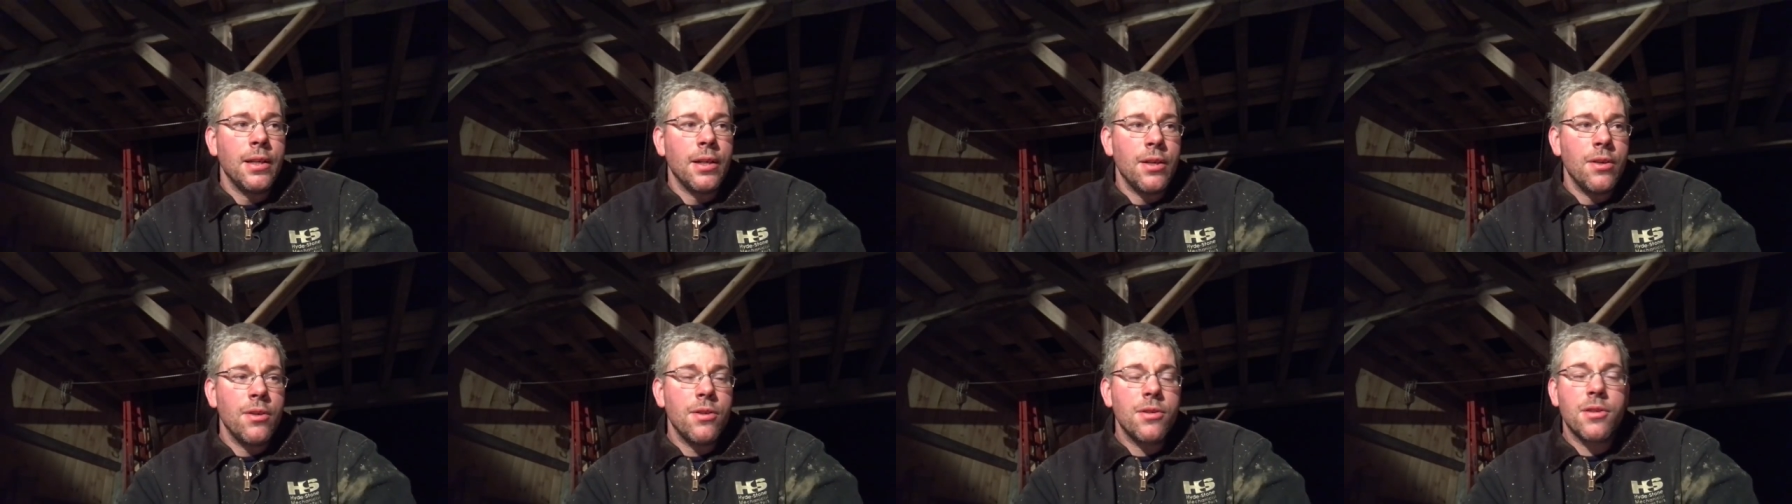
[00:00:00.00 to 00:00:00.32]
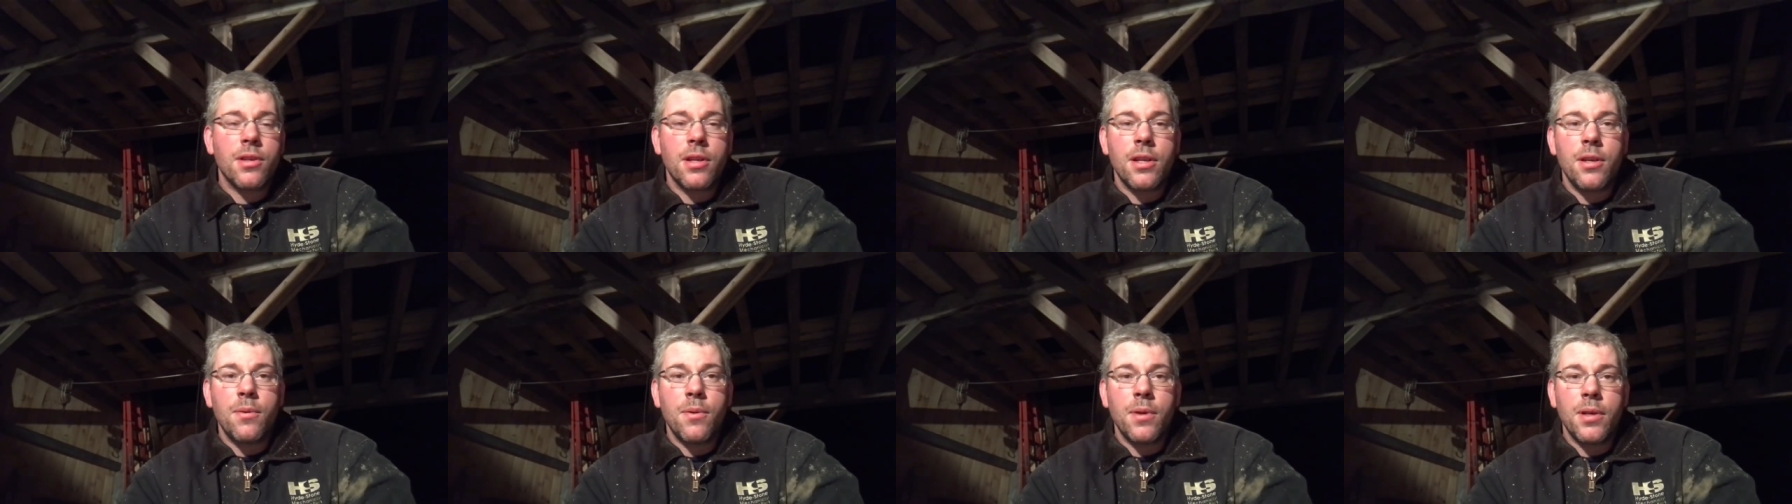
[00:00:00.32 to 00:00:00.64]

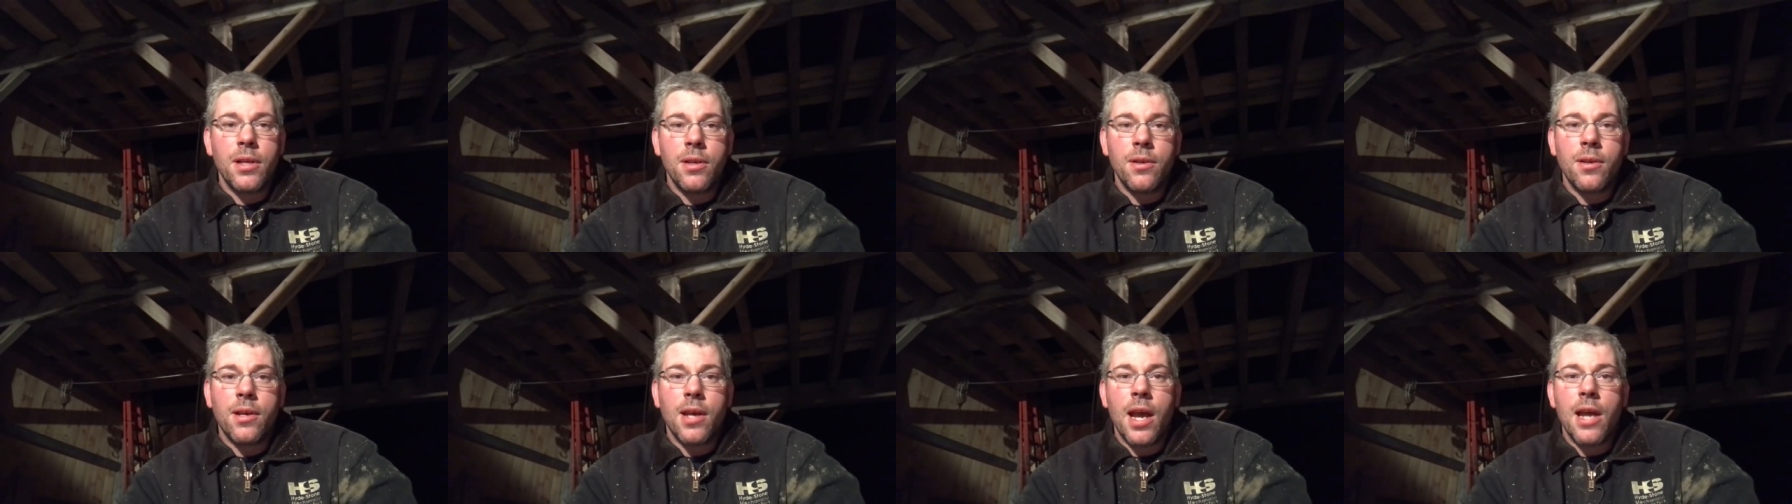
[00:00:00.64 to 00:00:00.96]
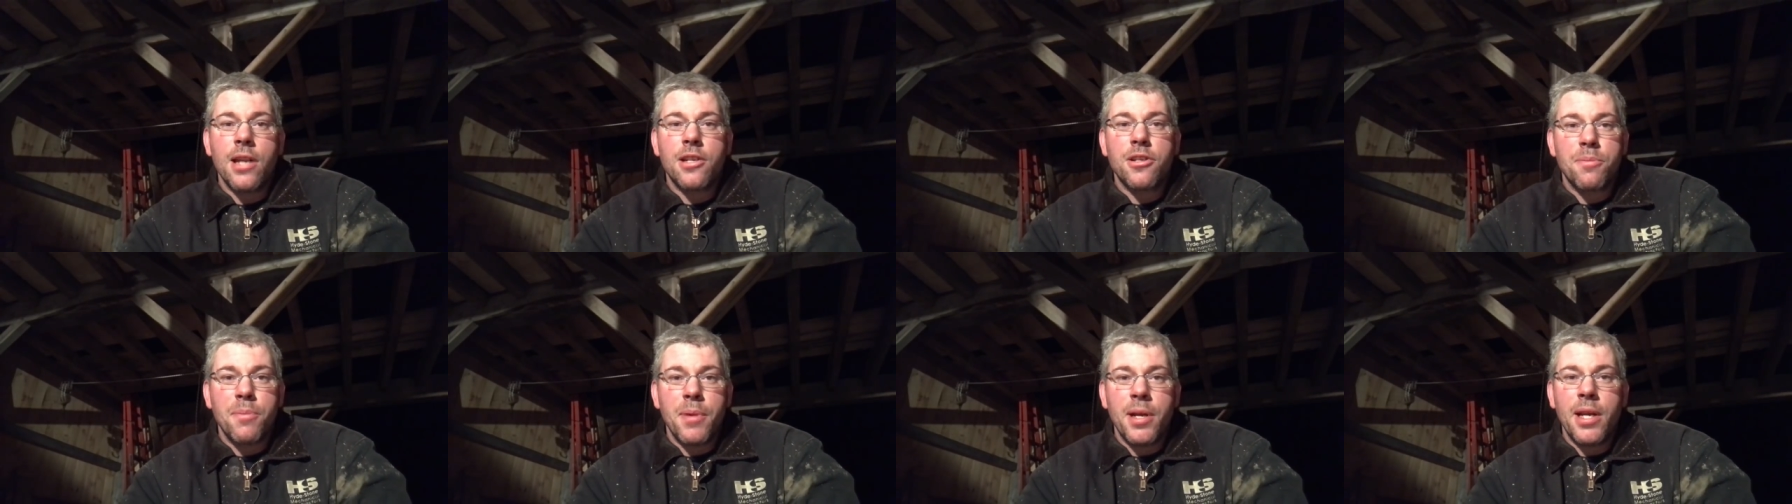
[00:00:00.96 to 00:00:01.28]
usually when you
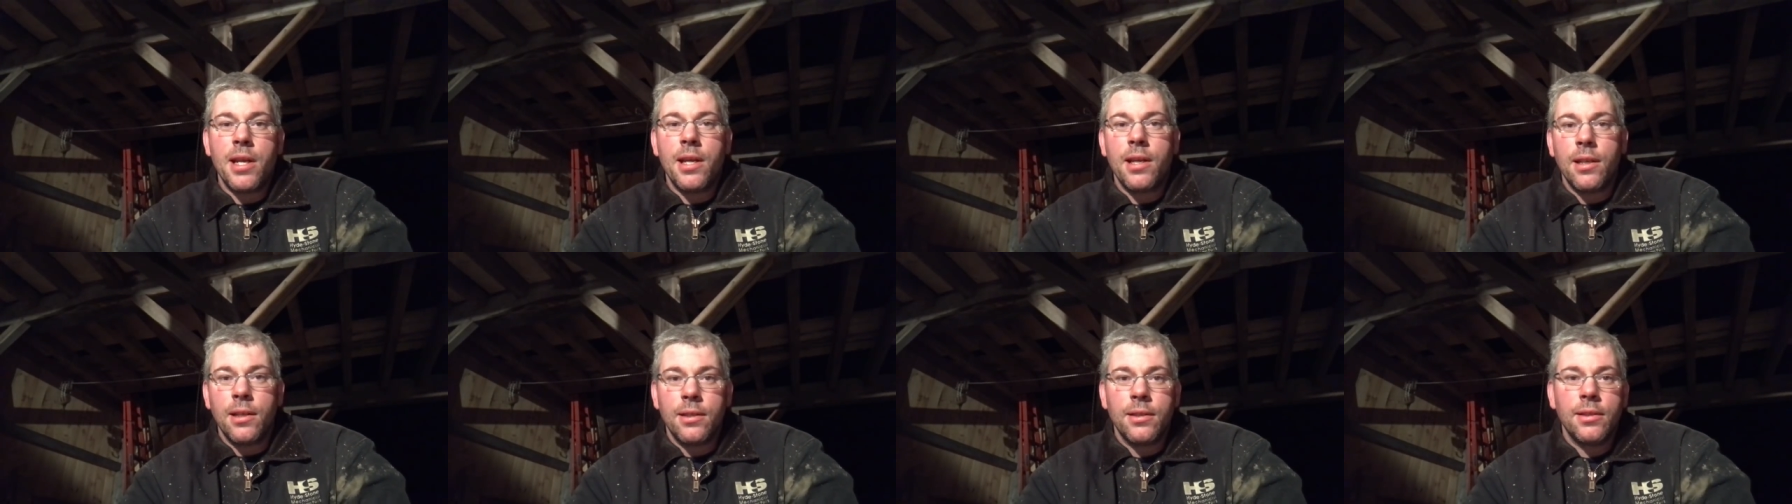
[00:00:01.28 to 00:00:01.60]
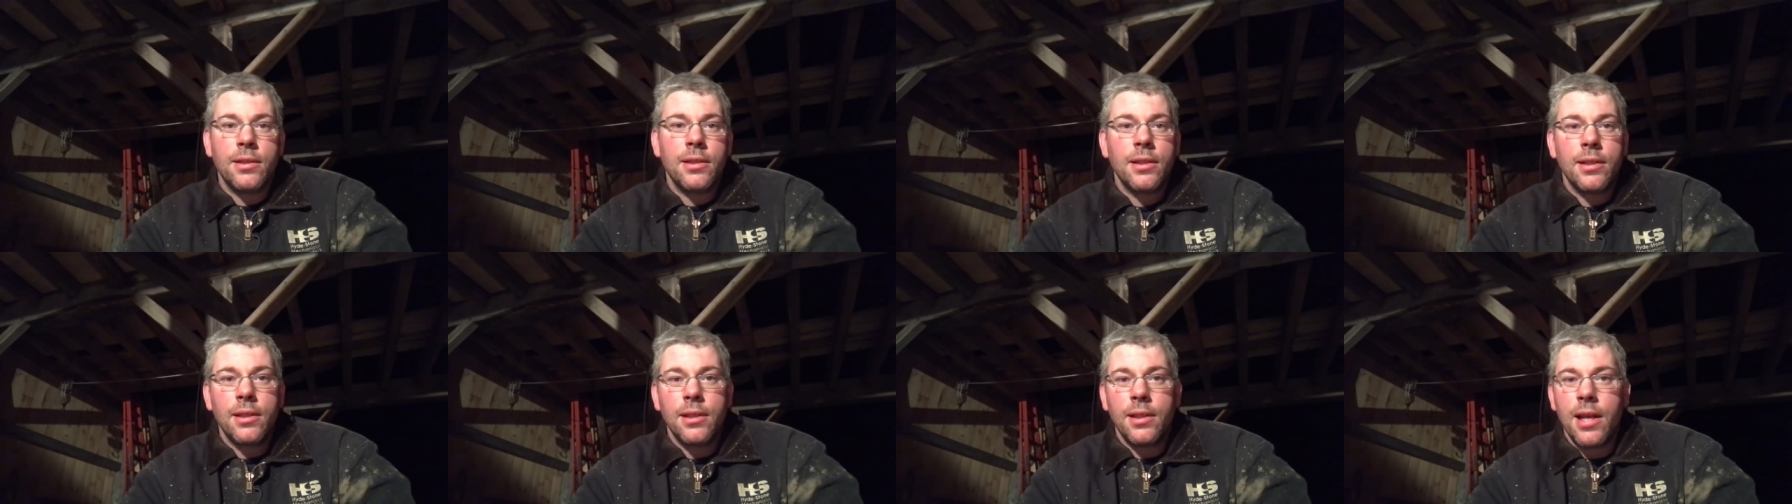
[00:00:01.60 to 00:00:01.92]
catch me,
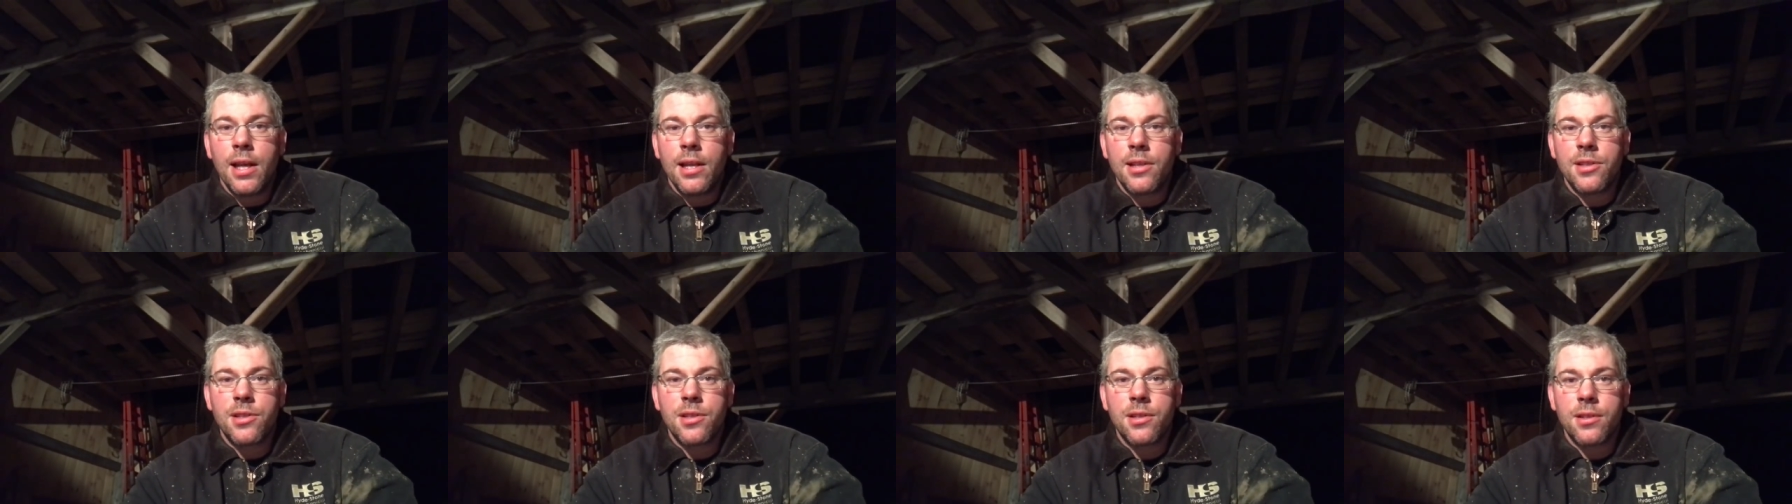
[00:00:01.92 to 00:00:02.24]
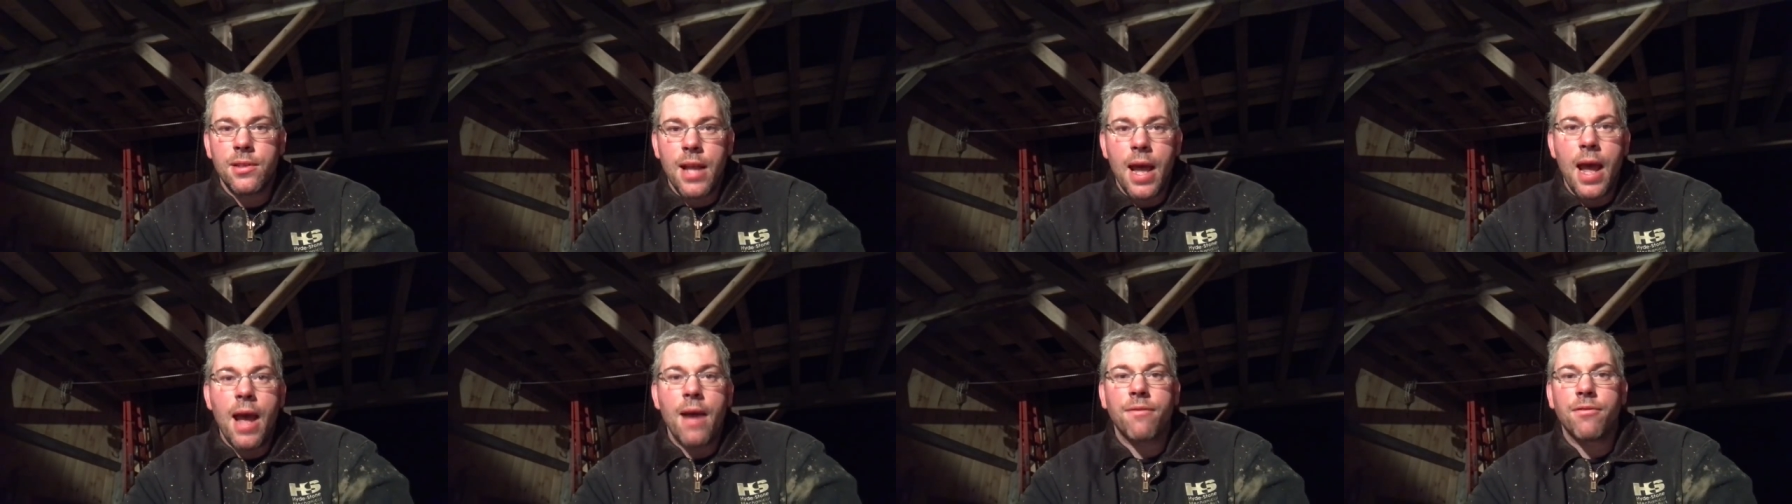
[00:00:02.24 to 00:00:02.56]

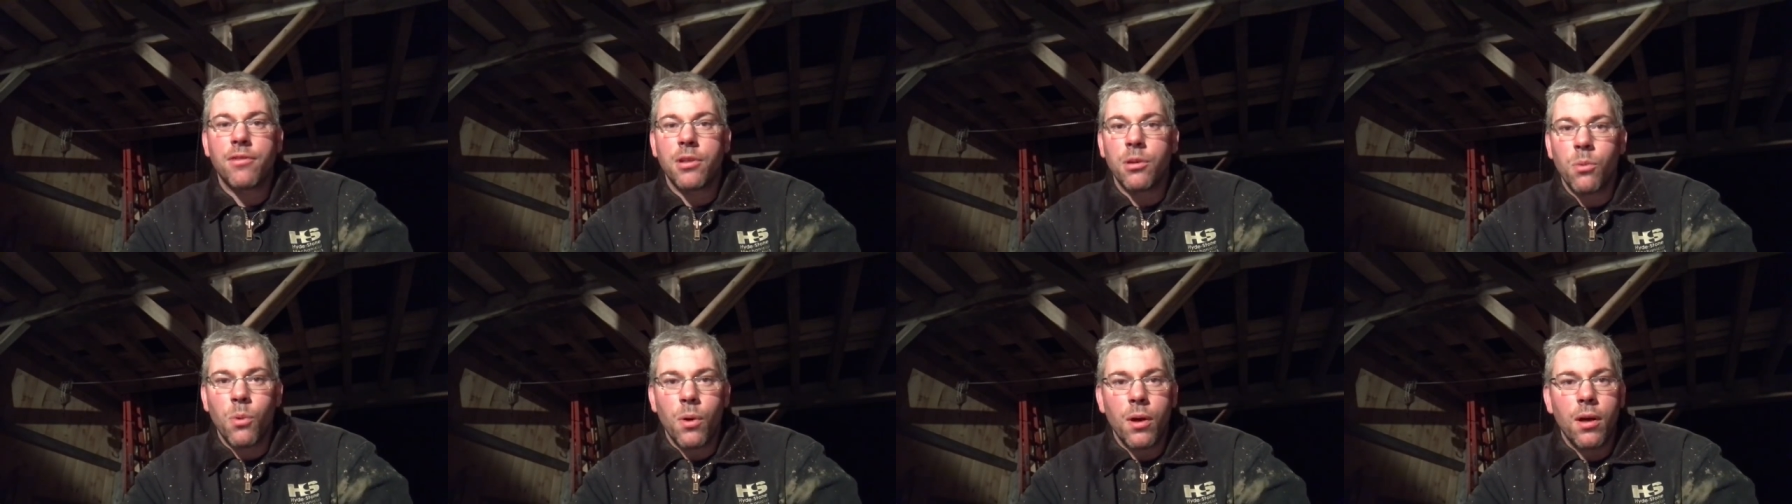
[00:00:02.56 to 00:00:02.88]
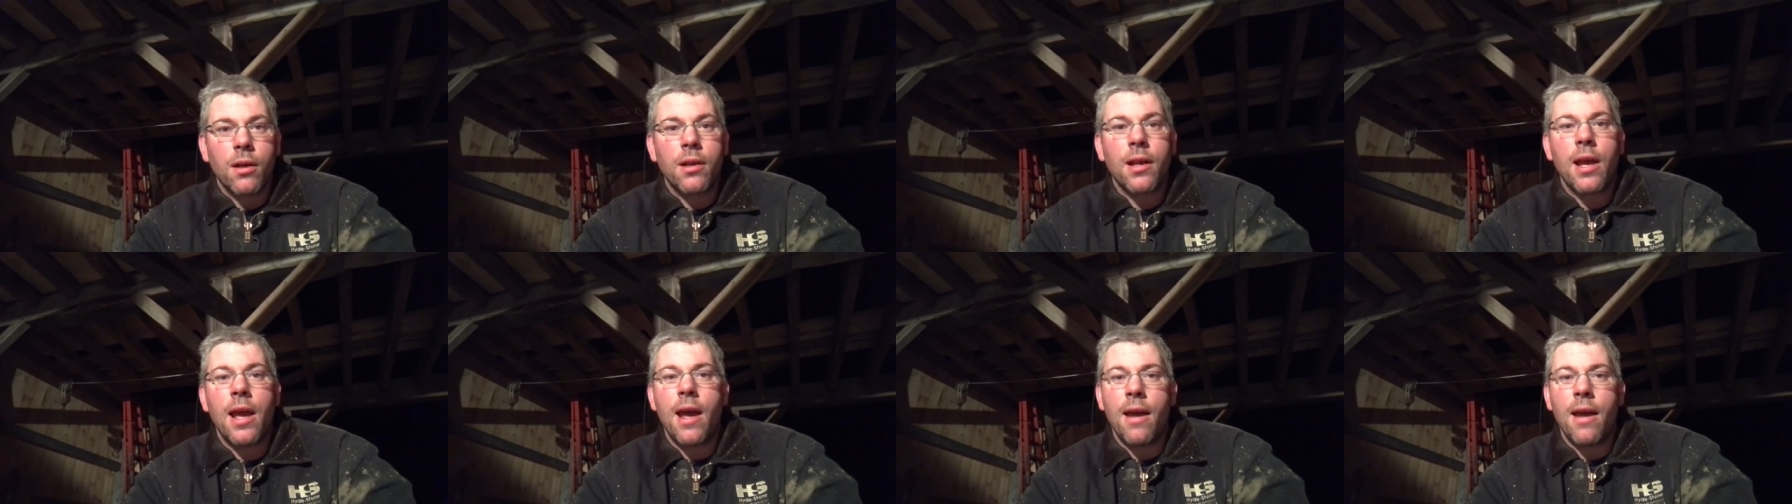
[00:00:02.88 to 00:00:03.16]
it's after work,